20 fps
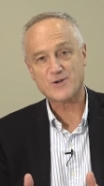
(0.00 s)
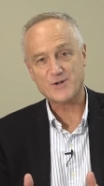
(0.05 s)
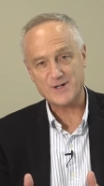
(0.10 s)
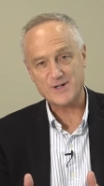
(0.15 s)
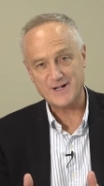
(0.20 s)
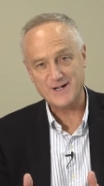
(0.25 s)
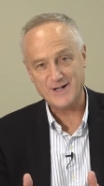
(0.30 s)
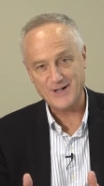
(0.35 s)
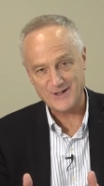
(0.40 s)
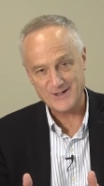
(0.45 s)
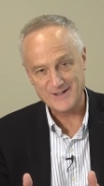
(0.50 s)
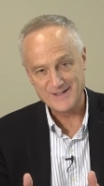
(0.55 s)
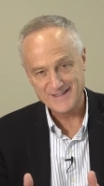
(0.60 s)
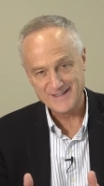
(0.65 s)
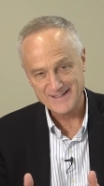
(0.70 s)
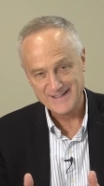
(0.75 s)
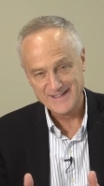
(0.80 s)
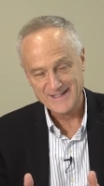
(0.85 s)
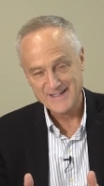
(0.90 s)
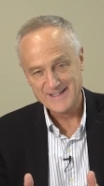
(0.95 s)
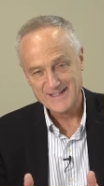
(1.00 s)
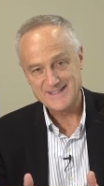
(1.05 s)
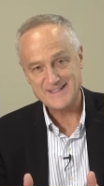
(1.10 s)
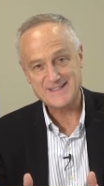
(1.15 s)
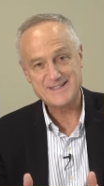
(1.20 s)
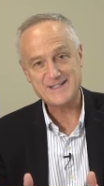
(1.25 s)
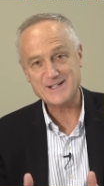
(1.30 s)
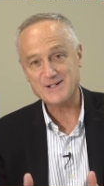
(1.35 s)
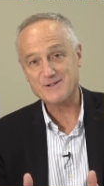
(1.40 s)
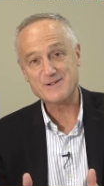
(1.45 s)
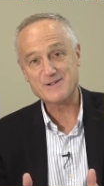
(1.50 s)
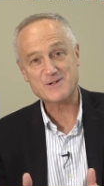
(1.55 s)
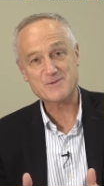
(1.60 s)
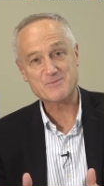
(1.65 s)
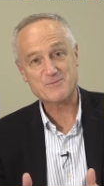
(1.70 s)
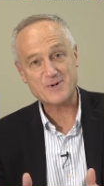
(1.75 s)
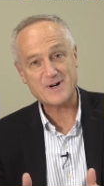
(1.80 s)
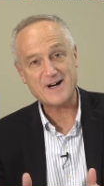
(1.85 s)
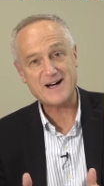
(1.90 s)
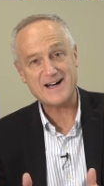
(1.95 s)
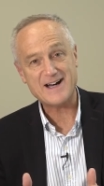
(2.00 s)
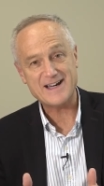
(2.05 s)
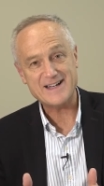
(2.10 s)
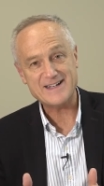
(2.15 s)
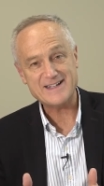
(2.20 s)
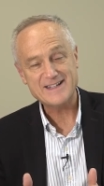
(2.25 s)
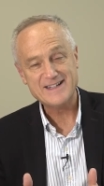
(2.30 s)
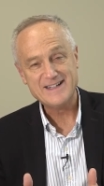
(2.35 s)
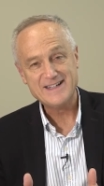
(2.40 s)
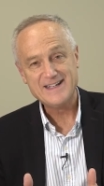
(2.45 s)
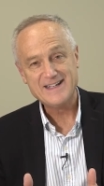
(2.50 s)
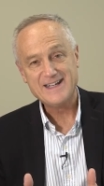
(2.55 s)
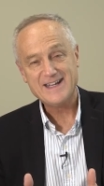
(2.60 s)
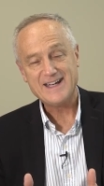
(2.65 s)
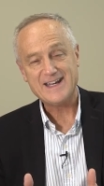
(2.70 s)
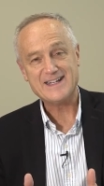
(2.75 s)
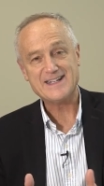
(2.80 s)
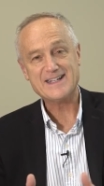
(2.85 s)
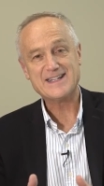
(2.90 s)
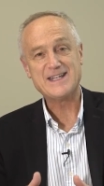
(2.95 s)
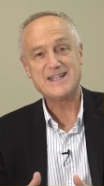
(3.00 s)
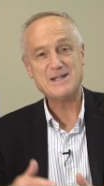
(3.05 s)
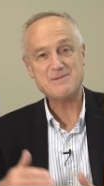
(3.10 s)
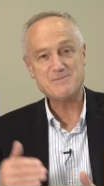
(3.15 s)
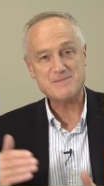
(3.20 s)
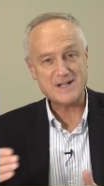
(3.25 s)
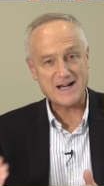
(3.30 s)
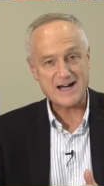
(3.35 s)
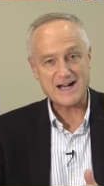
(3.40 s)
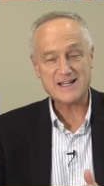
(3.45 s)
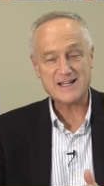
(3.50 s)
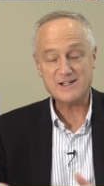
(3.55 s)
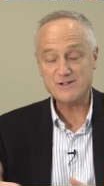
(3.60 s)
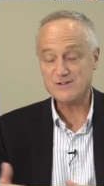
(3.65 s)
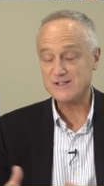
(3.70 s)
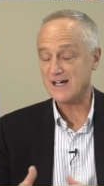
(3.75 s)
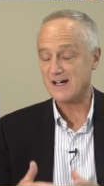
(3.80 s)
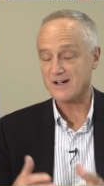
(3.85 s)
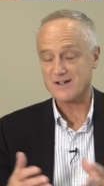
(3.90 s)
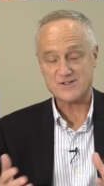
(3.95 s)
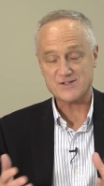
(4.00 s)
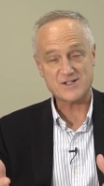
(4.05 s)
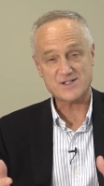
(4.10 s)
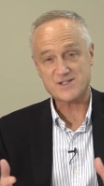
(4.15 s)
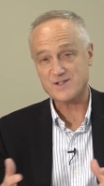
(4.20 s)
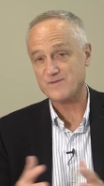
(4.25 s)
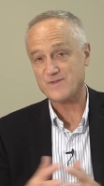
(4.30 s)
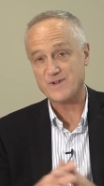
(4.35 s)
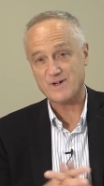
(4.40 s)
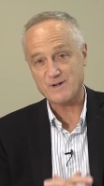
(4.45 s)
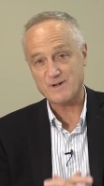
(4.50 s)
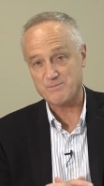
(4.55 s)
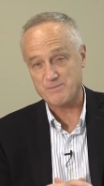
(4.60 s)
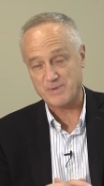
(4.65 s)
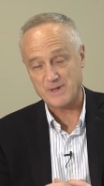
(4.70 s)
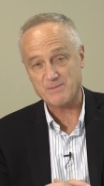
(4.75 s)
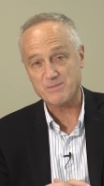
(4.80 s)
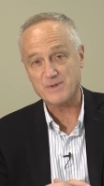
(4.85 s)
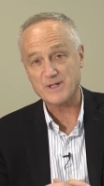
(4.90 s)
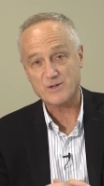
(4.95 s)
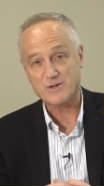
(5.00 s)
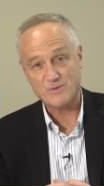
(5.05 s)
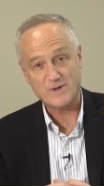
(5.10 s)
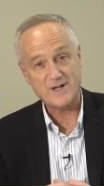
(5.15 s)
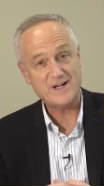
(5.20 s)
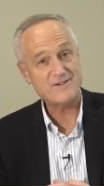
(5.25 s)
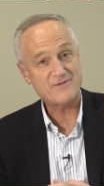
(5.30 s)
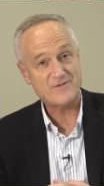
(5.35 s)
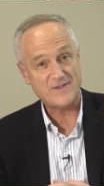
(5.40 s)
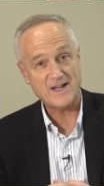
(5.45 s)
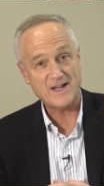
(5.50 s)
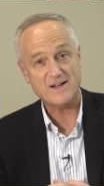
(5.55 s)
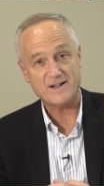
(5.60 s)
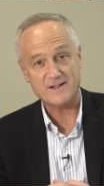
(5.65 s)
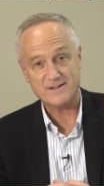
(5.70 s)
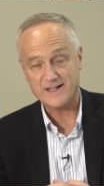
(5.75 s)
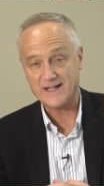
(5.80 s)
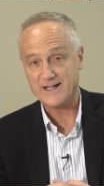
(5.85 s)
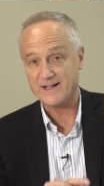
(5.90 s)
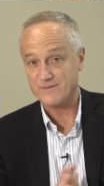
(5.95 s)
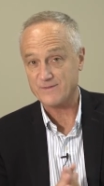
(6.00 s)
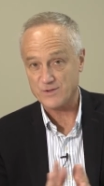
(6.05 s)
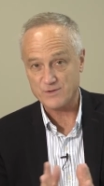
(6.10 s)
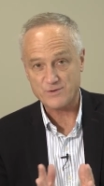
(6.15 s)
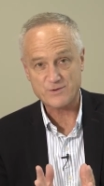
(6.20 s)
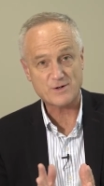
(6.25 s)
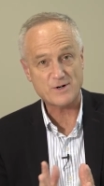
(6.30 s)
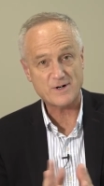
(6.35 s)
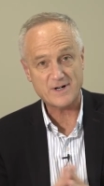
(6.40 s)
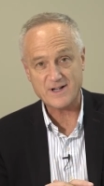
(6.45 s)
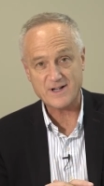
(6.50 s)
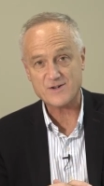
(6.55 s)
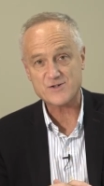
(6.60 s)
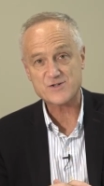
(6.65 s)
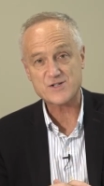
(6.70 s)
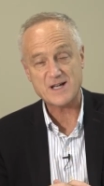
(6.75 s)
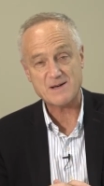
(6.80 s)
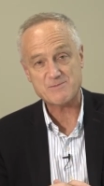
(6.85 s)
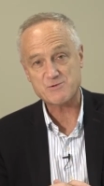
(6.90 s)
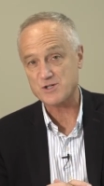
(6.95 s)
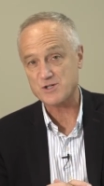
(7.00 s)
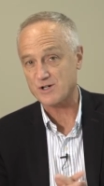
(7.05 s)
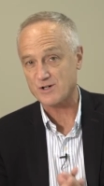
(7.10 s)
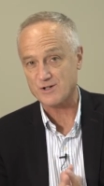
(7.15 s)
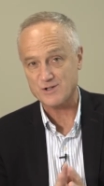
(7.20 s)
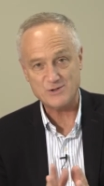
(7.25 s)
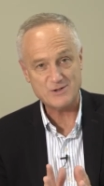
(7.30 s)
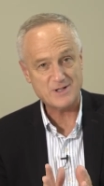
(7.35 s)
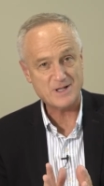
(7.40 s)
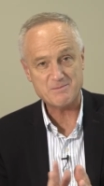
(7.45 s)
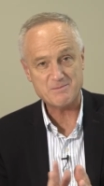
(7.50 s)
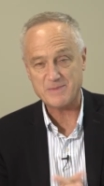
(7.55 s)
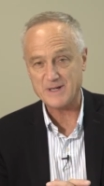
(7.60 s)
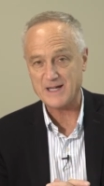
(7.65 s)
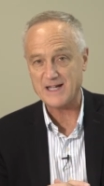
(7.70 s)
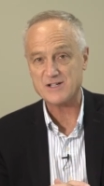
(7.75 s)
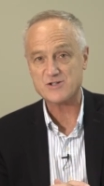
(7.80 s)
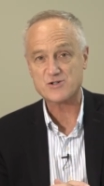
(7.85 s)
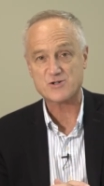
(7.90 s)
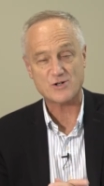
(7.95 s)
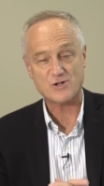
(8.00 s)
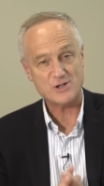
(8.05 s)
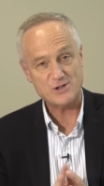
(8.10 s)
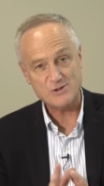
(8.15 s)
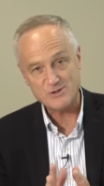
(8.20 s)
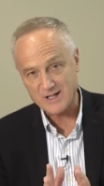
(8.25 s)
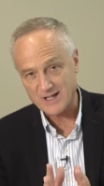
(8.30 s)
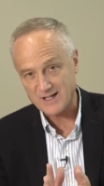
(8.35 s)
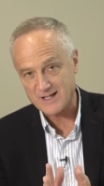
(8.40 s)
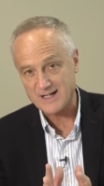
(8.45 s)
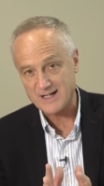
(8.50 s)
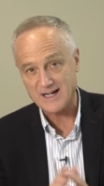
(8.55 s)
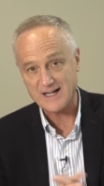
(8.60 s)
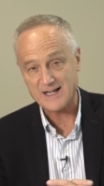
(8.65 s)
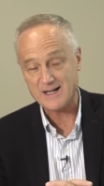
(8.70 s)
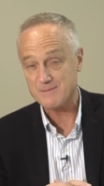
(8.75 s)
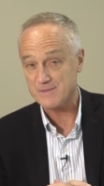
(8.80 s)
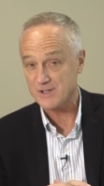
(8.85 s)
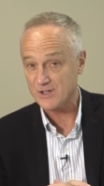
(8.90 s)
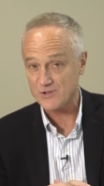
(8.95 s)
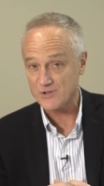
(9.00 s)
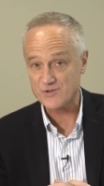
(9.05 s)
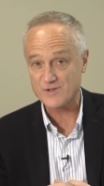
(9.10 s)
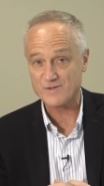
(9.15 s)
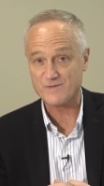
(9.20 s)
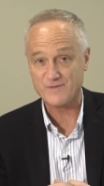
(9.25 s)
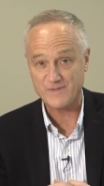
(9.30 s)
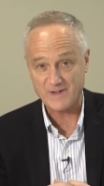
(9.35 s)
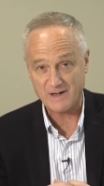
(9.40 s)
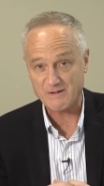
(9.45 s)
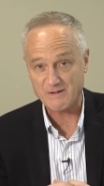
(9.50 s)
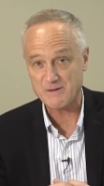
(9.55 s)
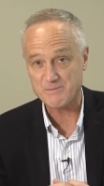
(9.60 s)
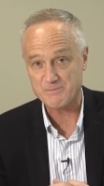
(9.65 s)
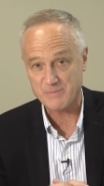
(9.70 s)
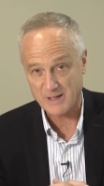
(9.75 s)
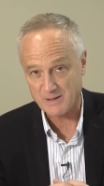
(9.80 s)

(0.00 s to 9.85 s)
career to deal with your pride and to keep knocking you down because it's a very public way to fail. Like if you throw an interception or you get benched or you get cut, I mean, those are very